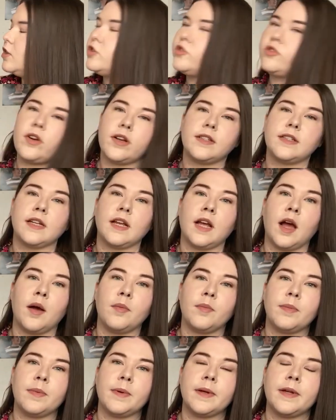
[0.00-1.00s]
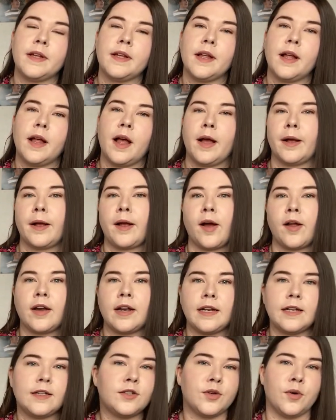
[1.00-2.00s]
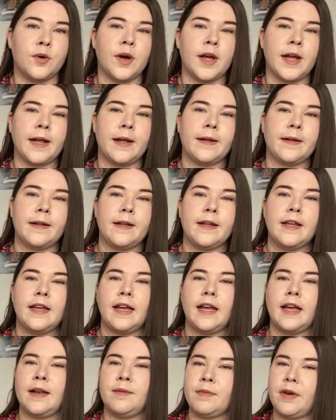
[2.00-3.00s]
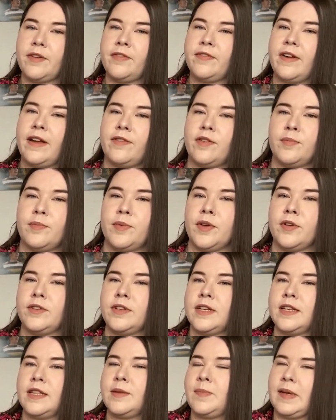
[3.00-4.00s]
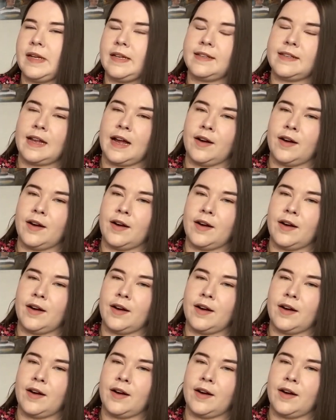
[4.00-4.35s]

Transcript: Dressing up her cuddly toy in my favourite Beauty and the Beast